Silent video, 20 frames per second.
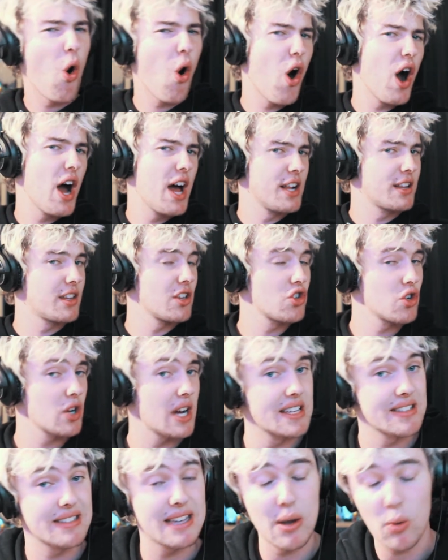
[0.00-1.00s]
Or did you
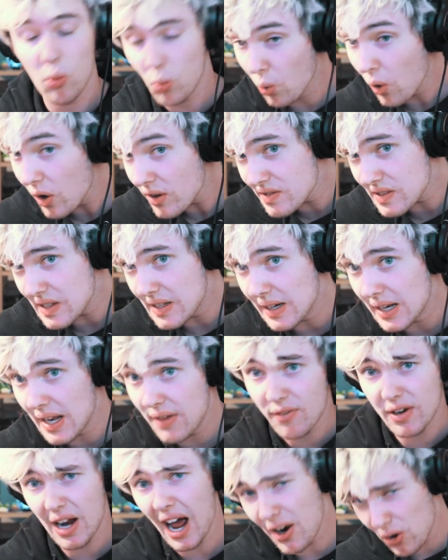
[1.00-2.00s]
guys get worse than
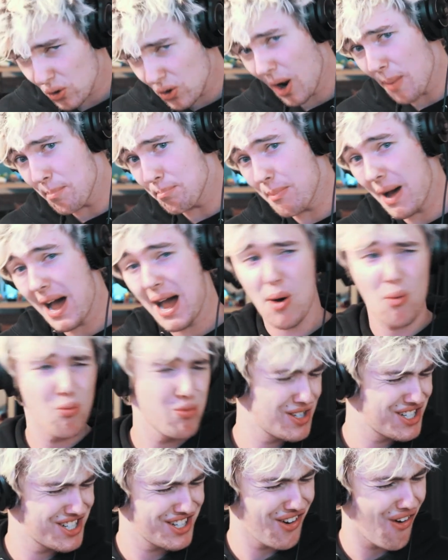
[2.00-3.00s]
11? I don't know, man,
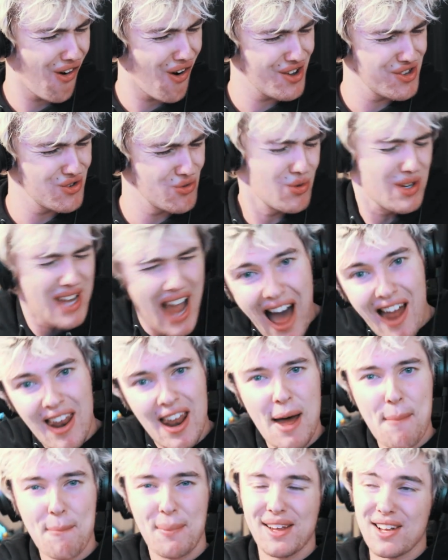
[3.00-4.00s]
which score you
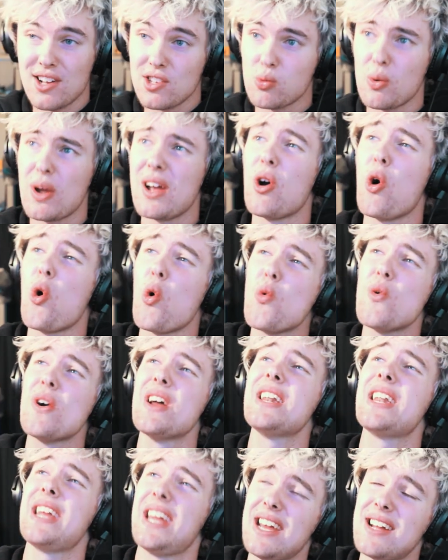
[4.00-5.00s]
got, because we're all
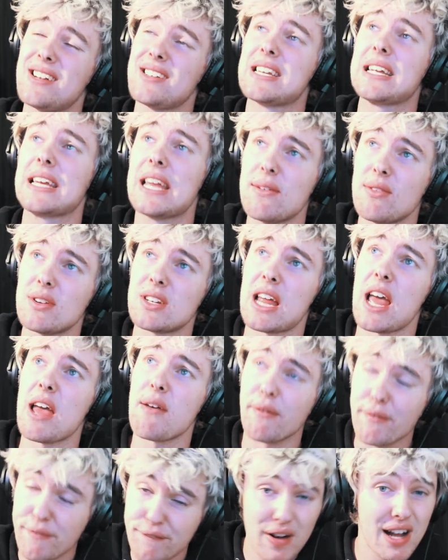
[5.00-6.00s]
in here together to
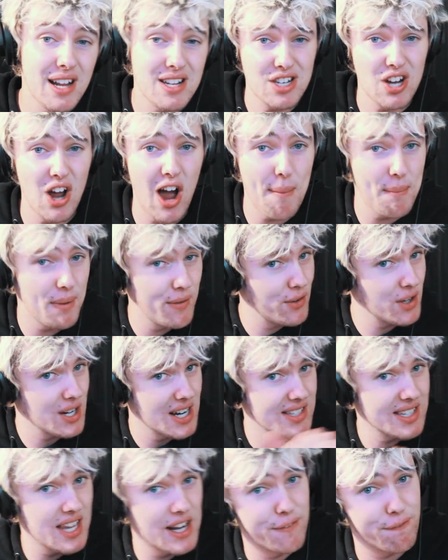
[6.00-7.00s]
have a fun time. And if you
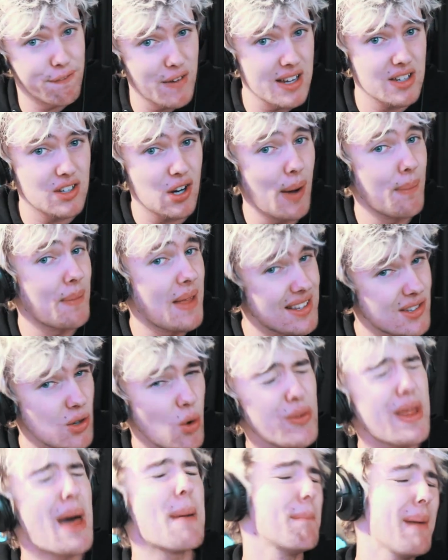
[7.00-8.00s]
guys had a fun time, that's
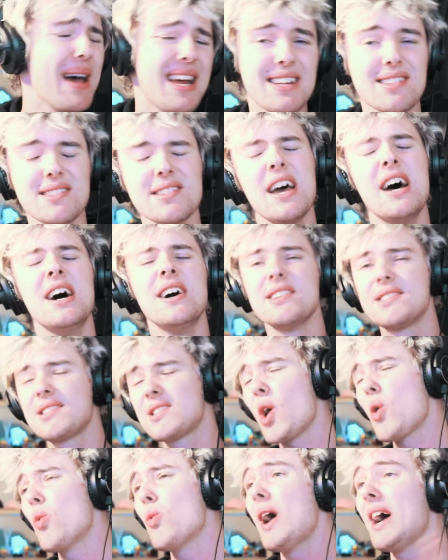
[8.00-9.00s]
all that matters.
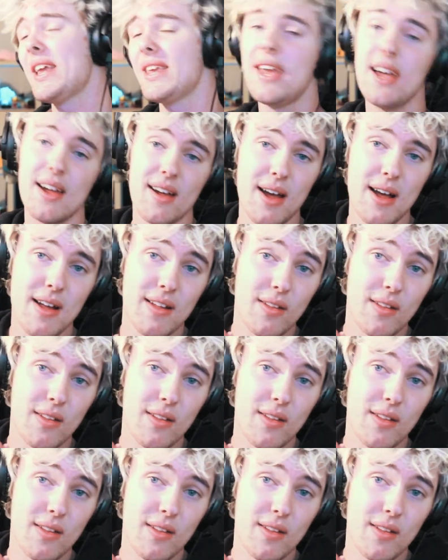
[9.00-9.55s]
So, yeah.